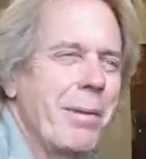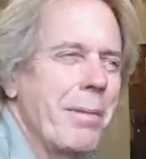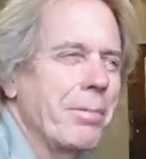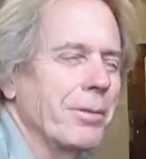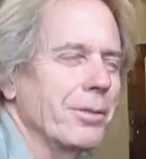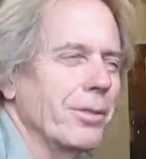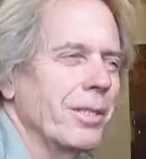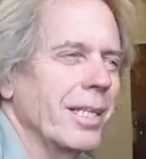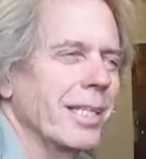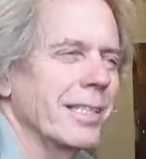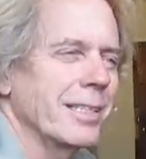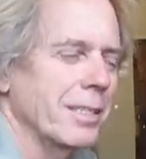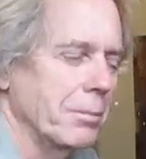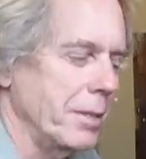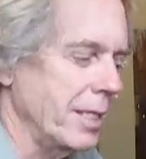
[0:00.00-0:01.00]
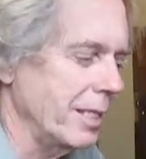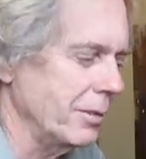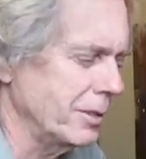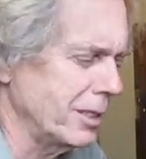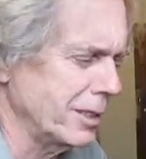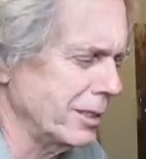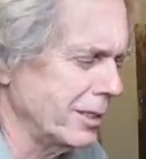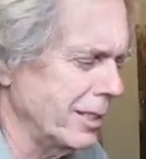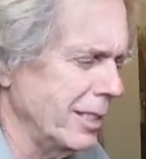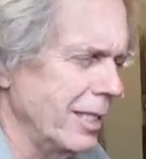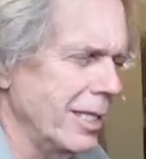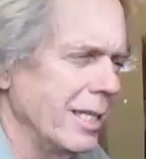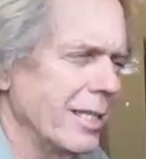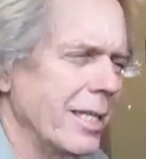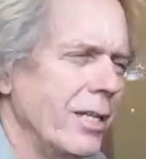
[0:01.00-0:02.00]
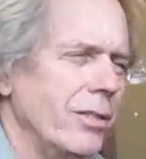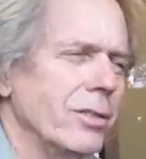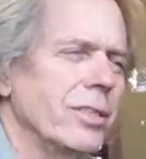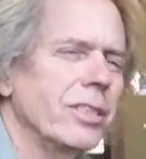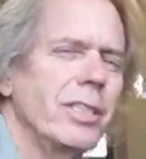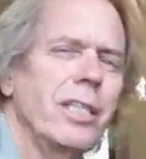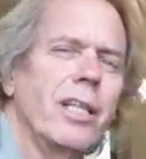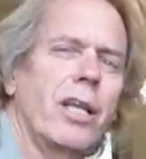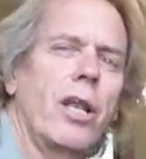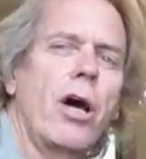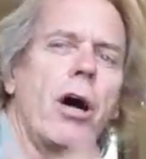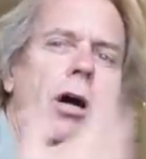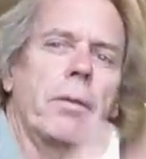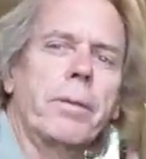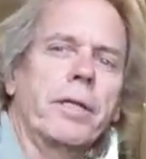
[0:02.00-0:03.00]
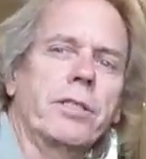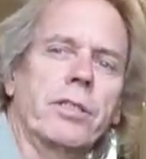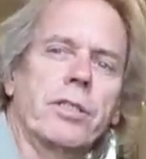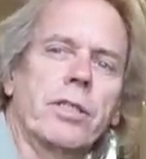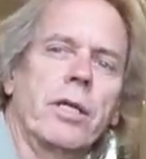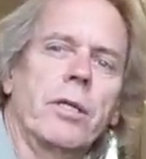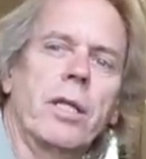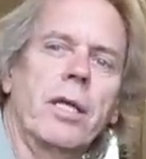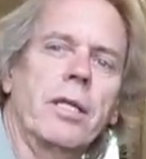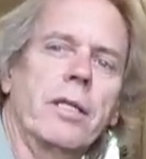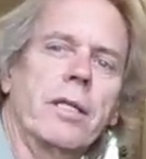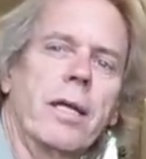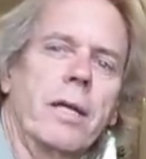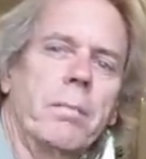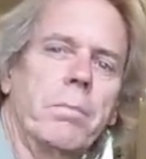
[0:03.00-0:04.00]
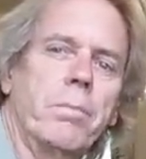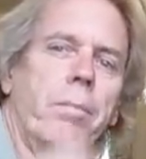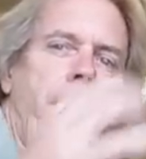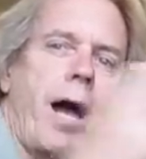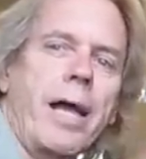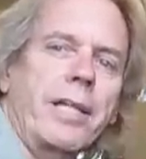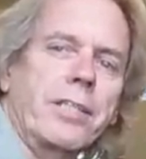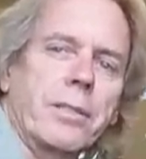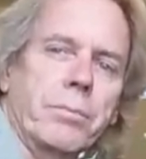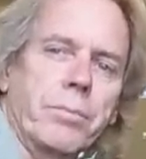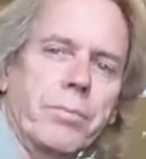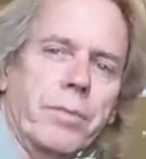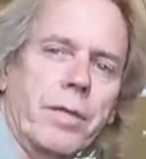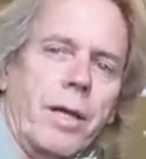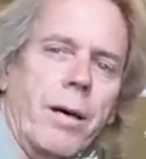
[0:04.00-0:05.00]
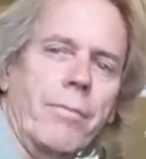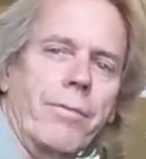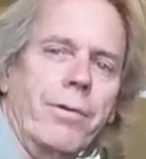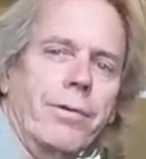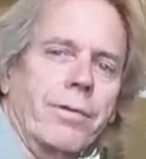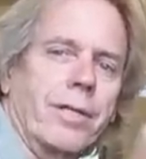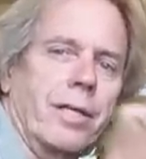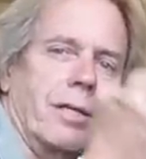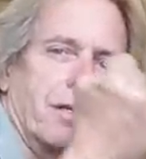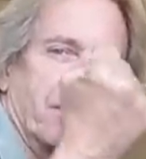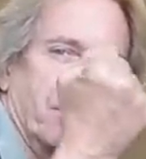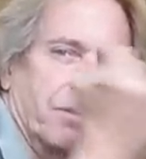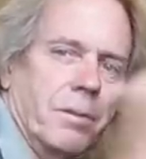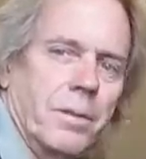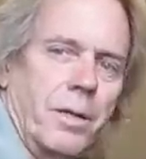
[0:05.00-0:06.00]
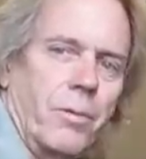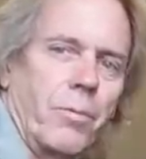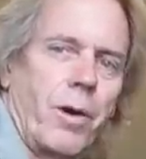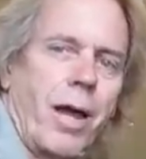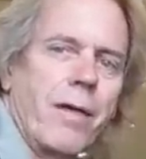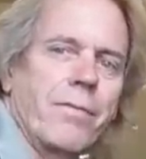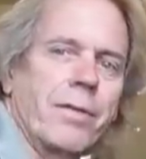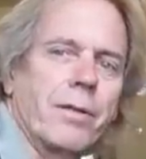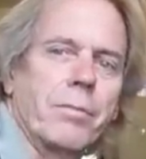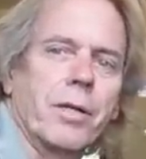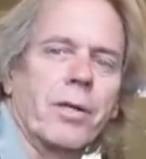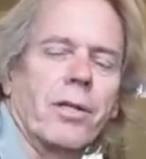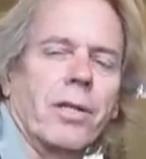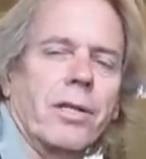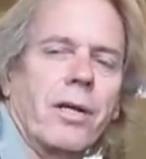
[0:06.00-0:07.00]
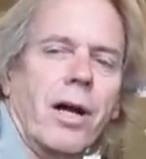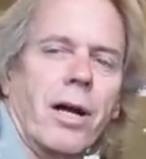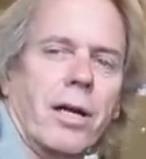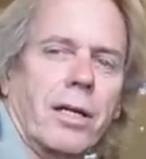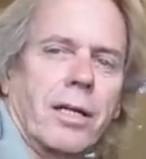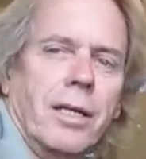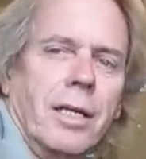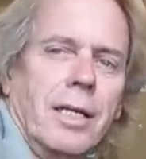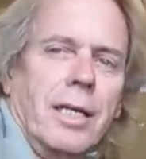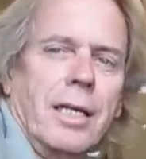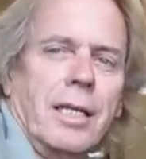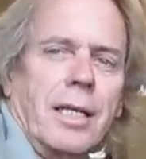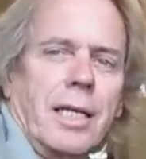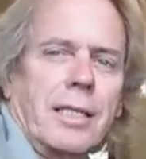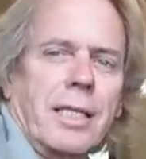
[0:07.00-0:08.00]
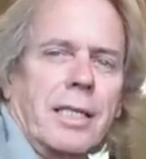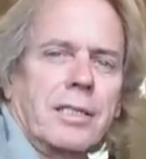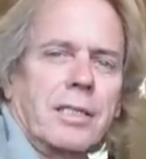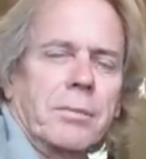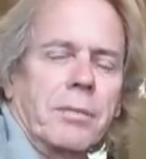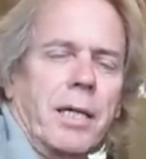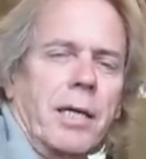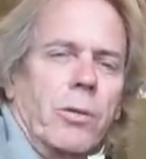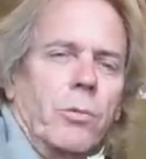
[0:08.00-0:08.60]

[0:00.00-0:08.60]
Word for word: People do things to me just they don't see the long picture. They they they buy some comfort and arrive in the middle of the dark, like that's some kind